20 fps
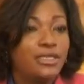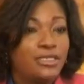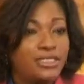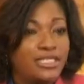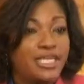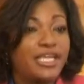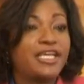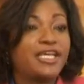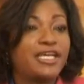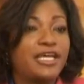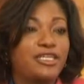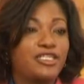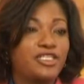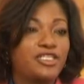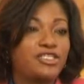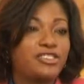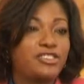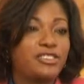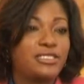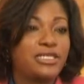taking
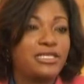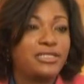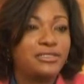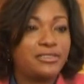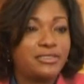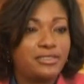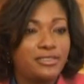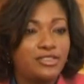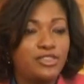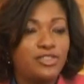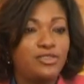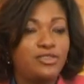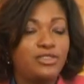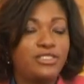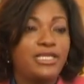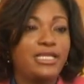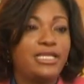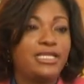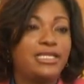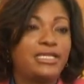actions and,
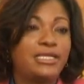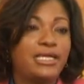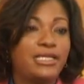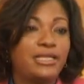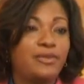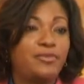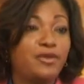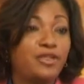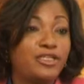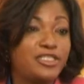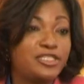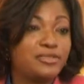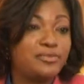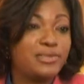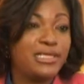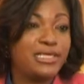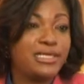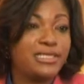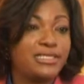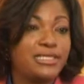telling other
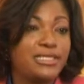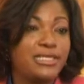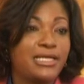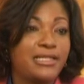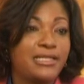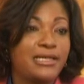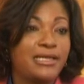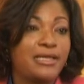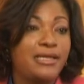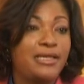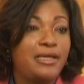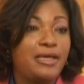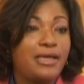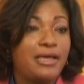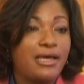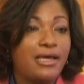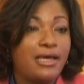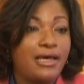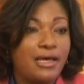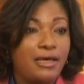policymakers and other
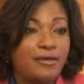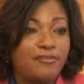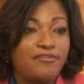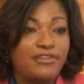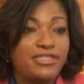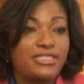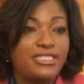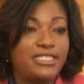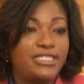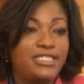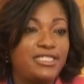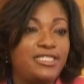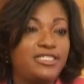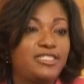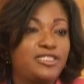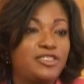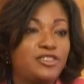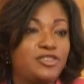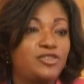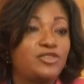
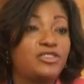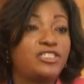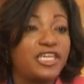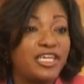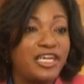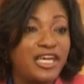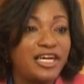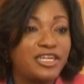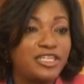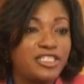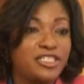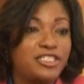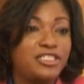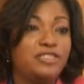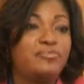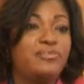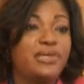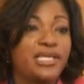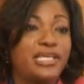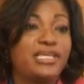facilitators to take action
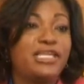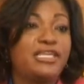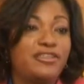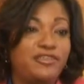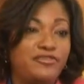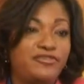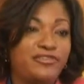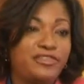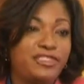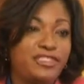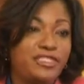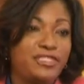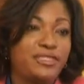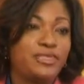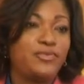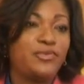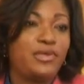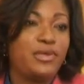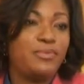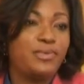and making a difference in the
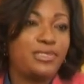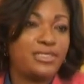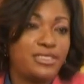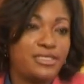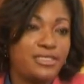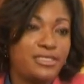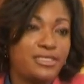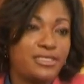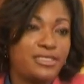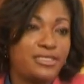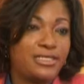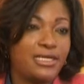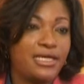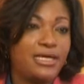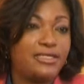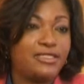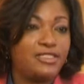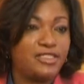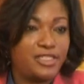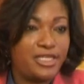way businesses are
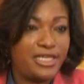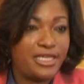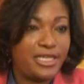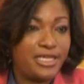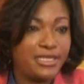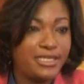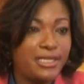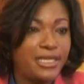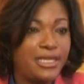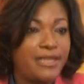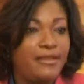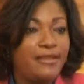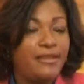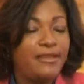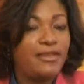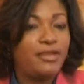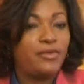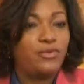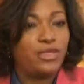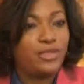undertaken.
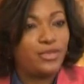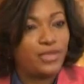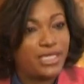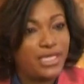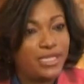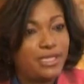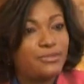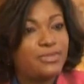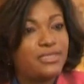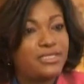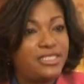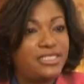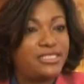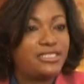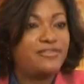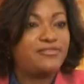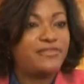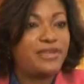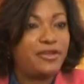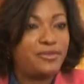Now, we're looking at the business
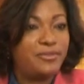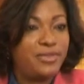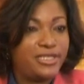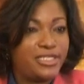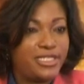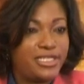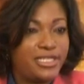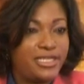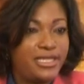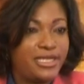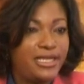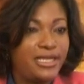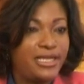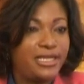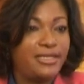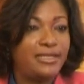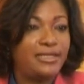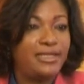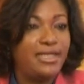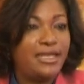environment here,
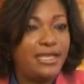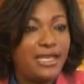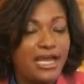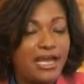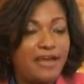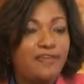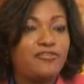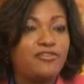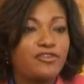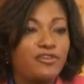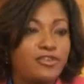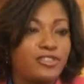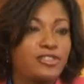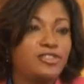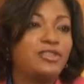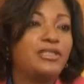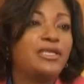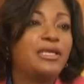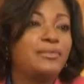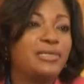and our focus is
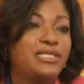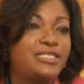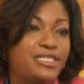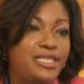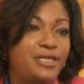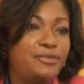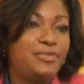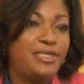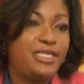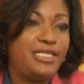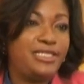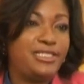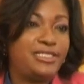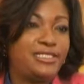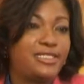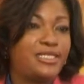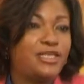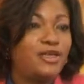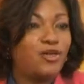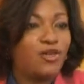on MSMEs.
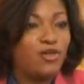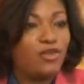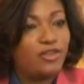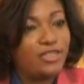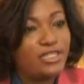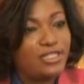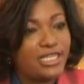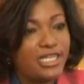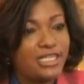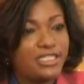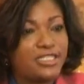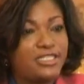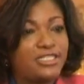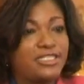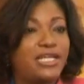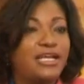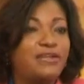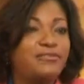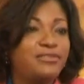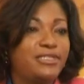All these actions that
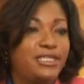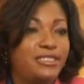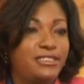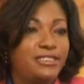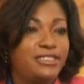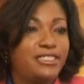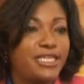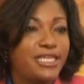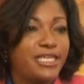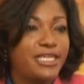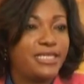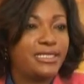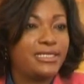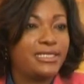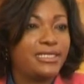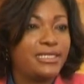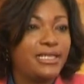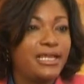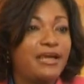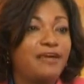have been undertaken
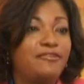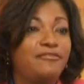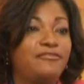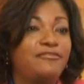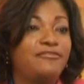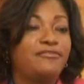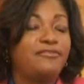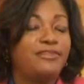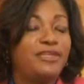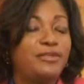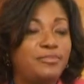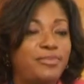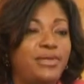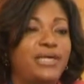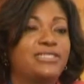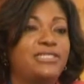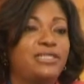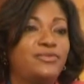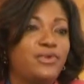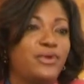have
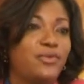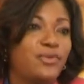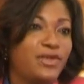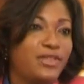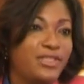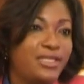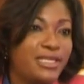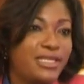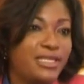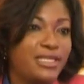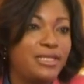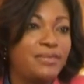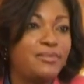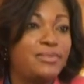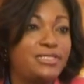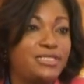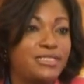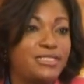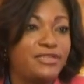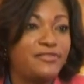impacted one way or the other the
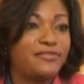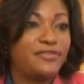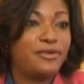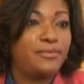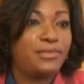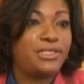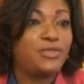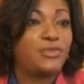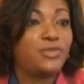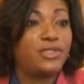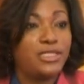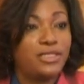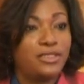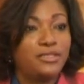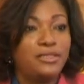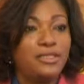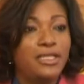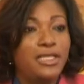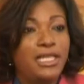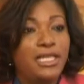business environments within
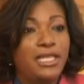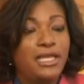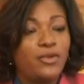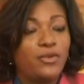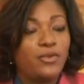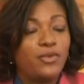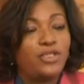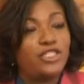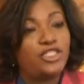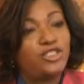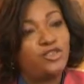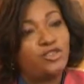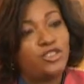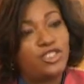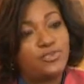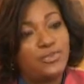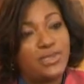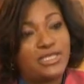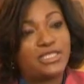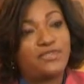which those
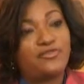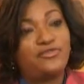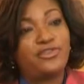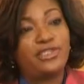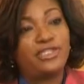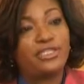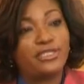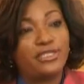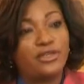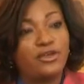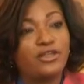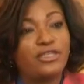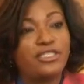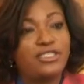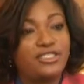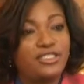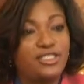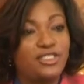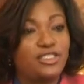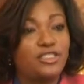specific
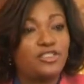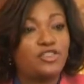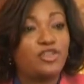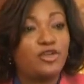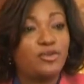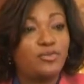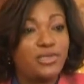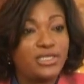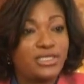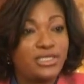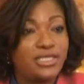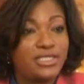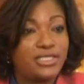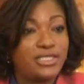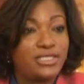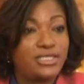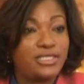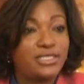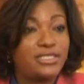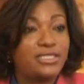organizations or
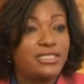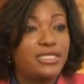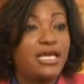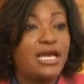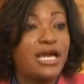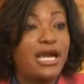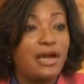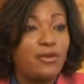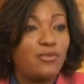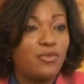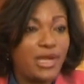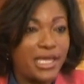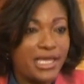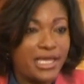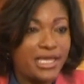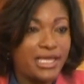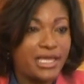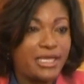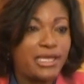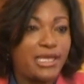businesses are
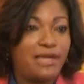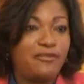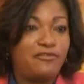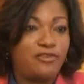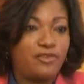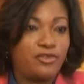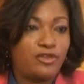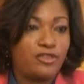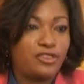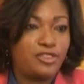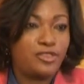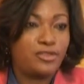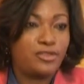working and are focused